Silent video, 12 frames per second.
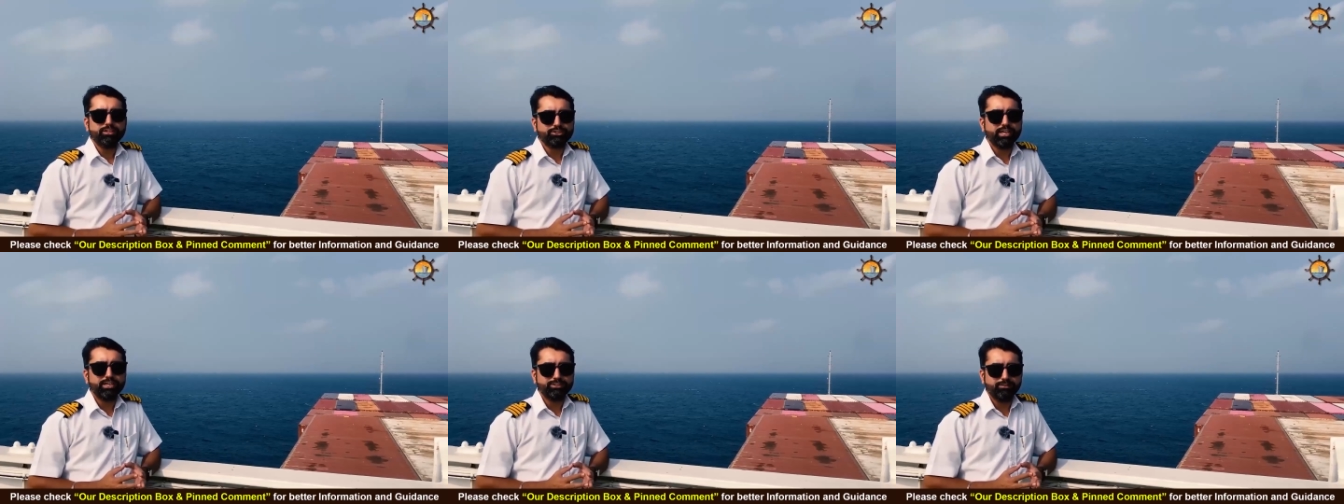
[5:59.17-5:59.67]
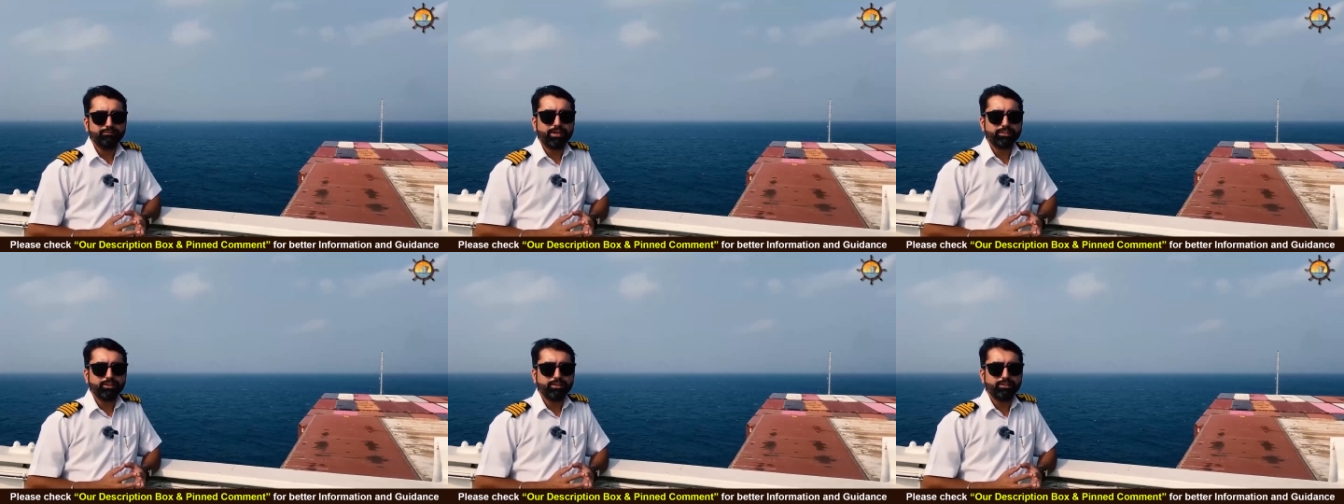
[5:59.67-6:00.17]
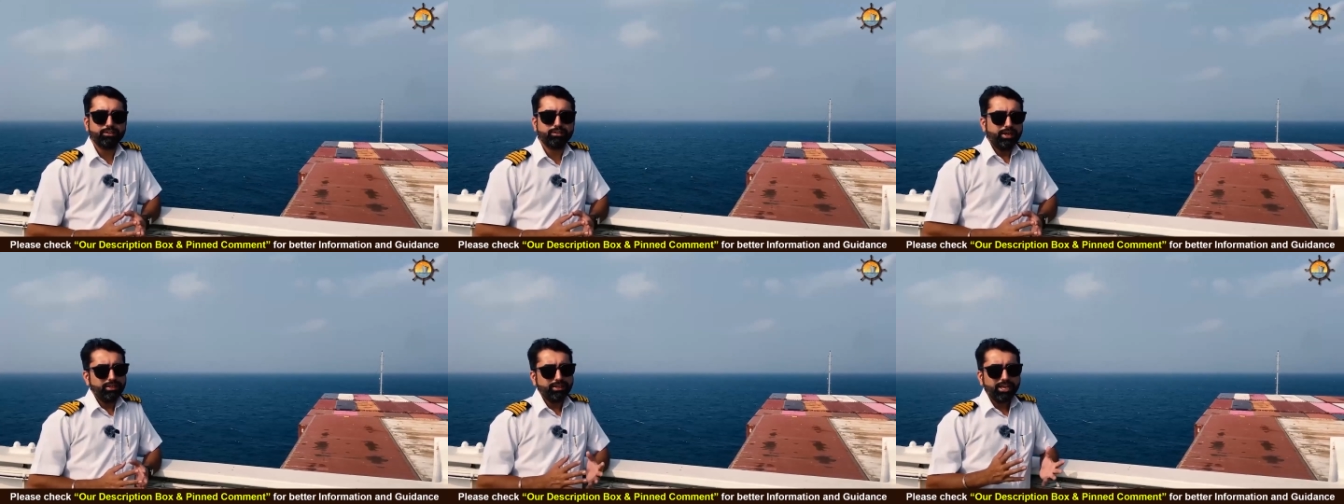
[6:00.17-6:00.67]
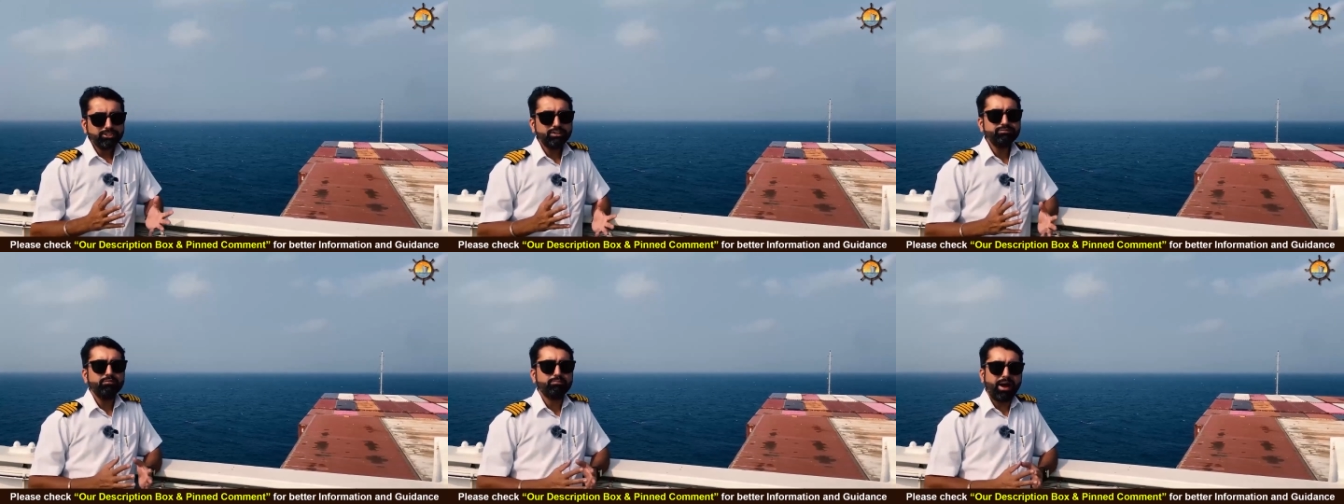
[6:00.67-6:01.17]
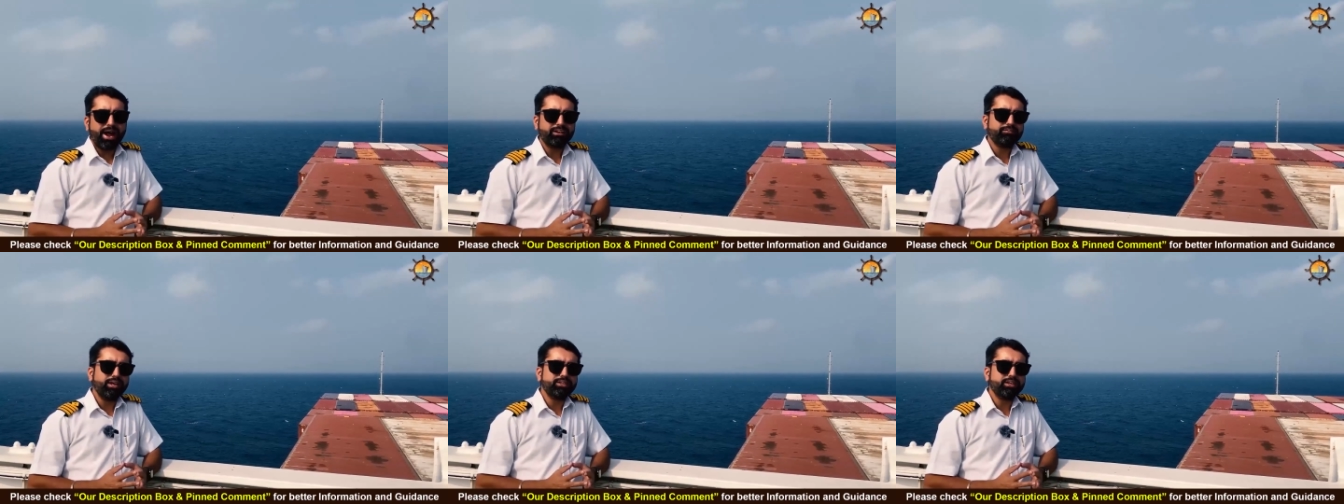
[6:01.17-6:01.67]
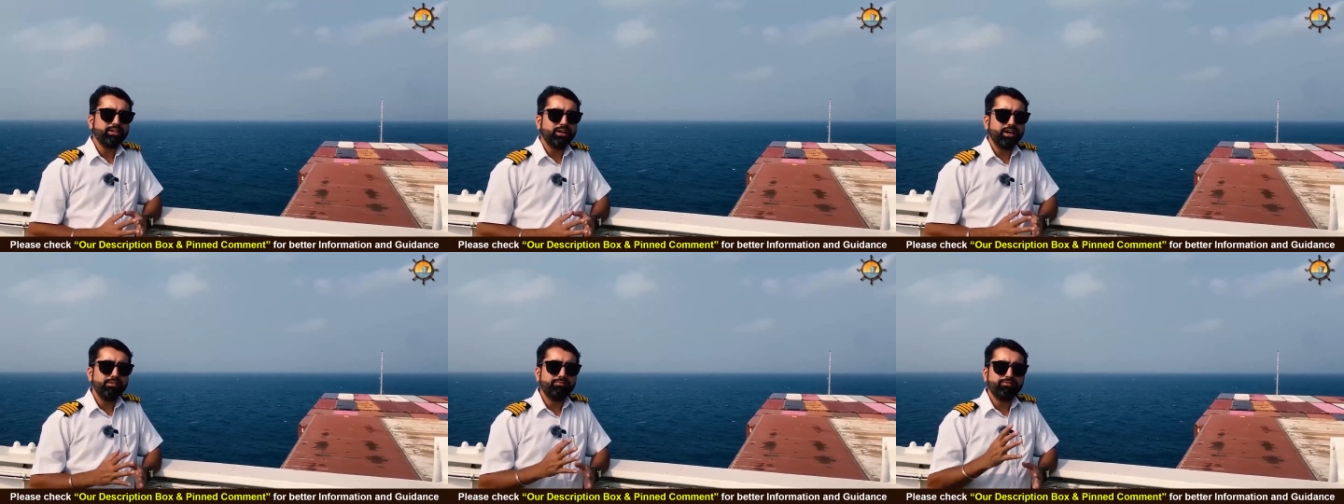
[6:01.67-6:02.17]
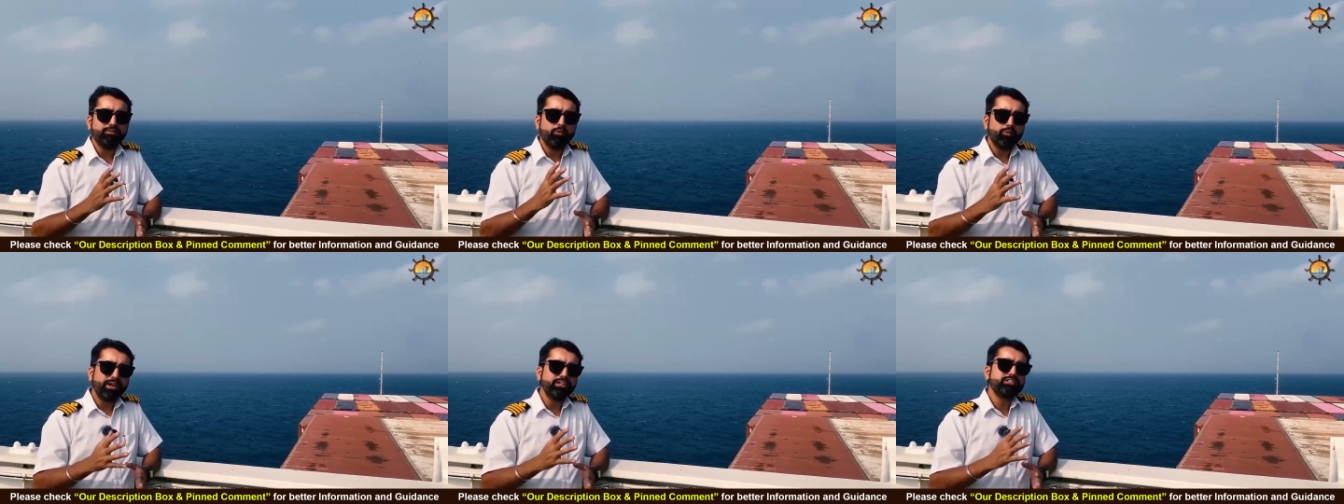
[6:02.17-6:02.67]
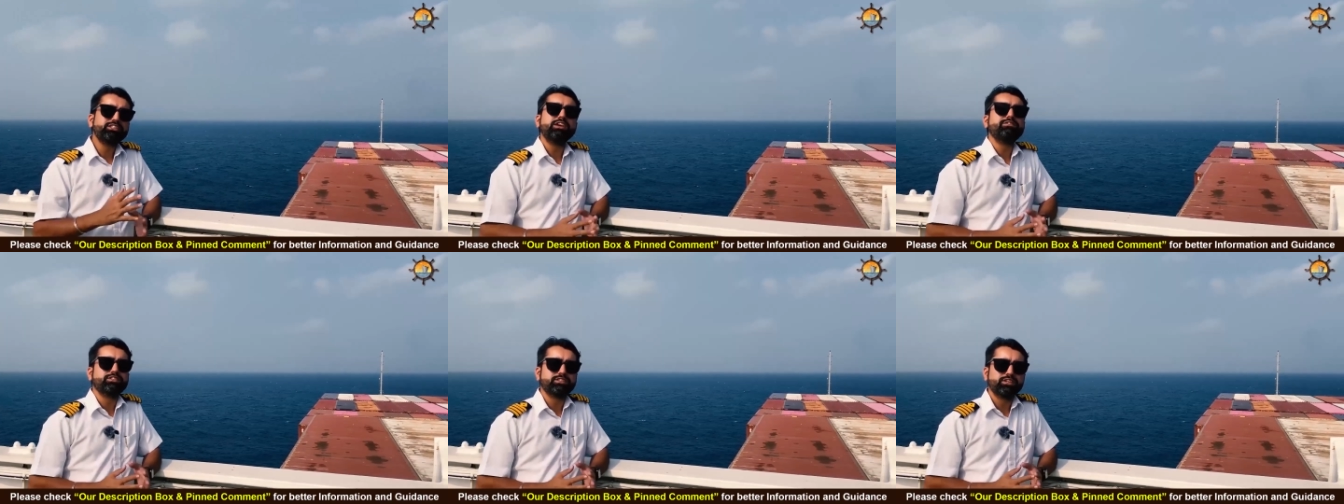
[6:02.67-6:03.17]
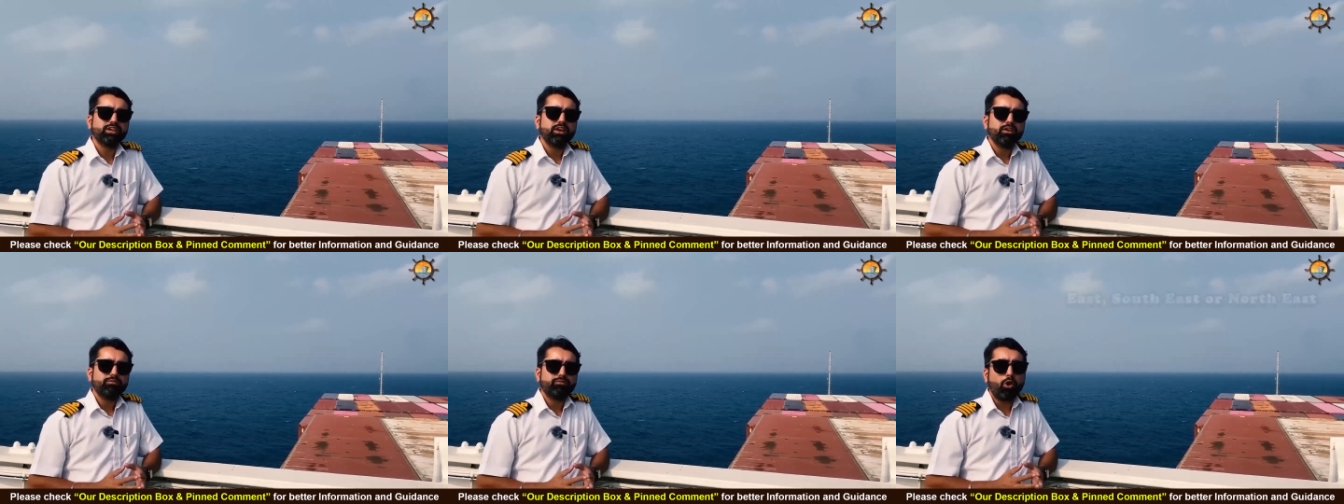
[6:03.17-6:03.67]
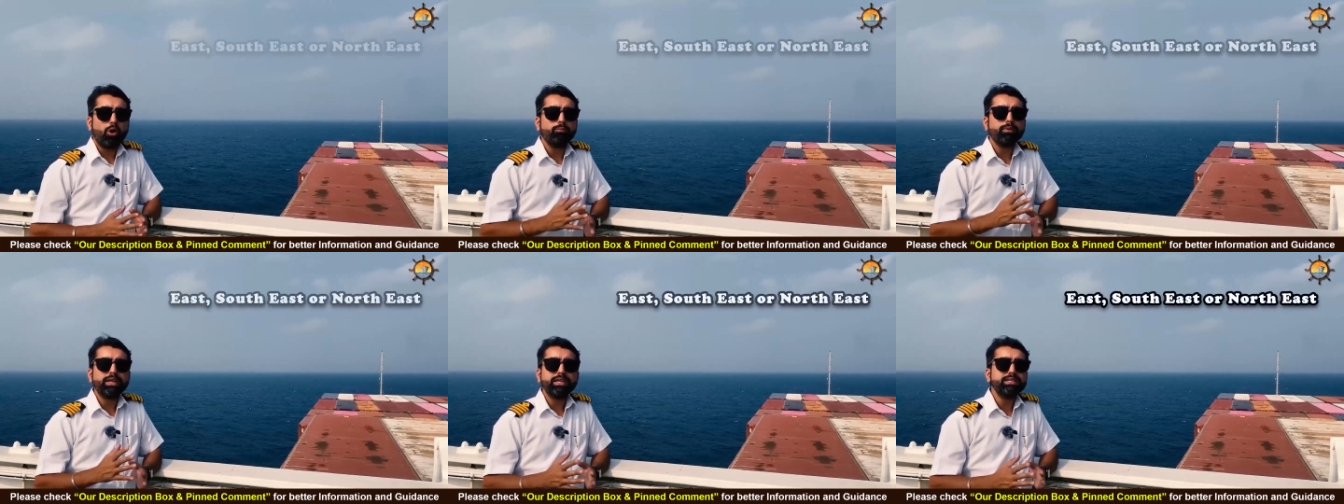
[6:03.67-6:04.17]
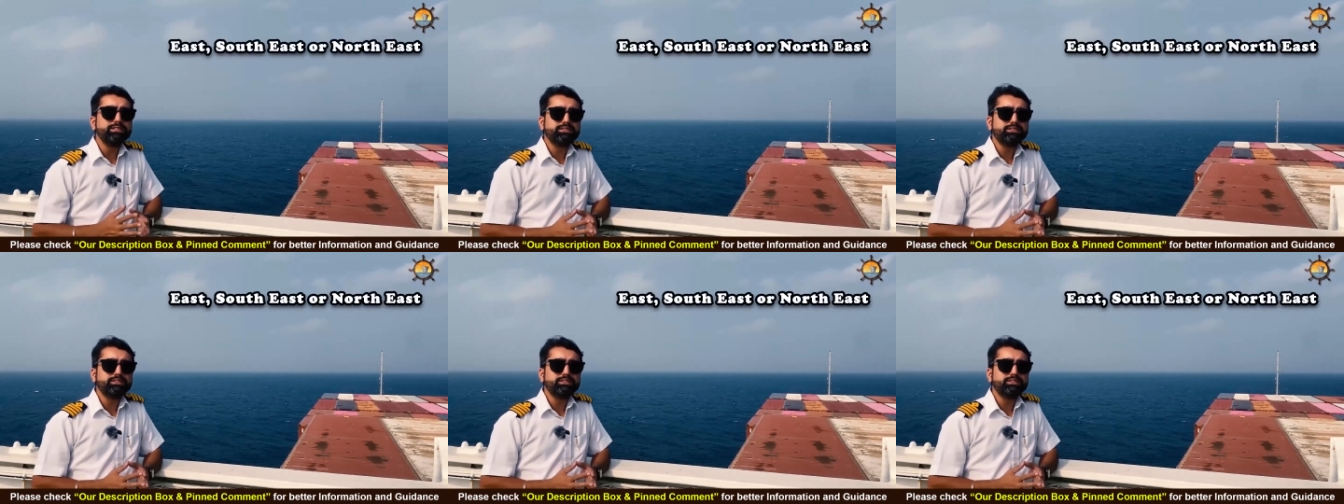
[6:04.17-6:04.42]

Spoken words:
a change in weather. In case of a bad weather, if wind shifts from east,